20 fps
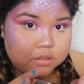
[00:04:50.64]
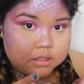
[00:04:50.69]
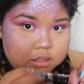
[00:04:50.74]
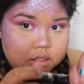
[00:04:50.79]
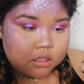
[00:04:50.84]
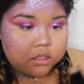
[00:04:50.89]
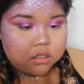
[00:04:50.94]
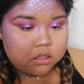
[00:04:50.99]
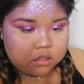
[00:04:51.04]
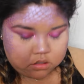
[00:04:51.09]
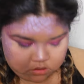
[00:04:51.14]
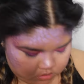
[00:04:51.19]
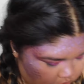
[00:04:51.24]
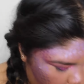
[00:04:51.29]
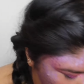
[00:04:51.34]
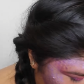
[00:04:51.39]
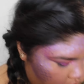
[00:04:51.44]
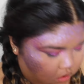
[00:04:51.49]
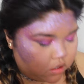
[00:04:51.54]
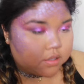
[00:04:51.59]
Oh, just
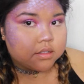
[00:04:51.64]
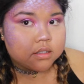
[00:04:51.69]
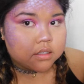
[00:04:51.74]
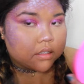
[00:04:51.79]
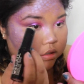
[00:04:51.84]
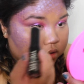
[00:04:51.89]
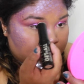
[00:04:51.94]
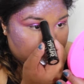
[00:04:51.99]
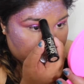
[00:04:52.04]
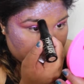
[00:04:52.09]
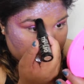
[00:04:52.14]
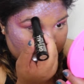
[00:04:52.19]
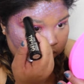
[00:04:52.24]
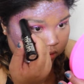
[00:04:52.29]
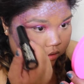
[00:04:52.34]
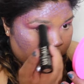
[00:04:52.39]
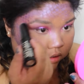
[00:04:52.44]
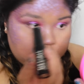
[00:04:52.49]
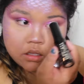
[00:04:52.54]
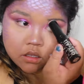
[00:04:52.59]
kidding. I'm gonna
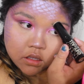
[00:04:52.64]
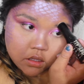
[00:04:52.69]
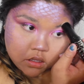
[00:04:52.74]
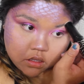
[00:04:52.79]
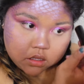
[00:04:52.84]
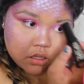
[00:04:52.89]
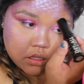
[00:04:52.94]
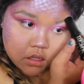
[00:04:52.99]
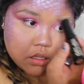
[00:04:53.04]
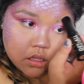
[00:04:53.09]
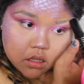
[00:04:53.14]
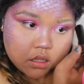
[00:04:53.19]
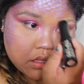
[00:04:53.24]
cover my brows.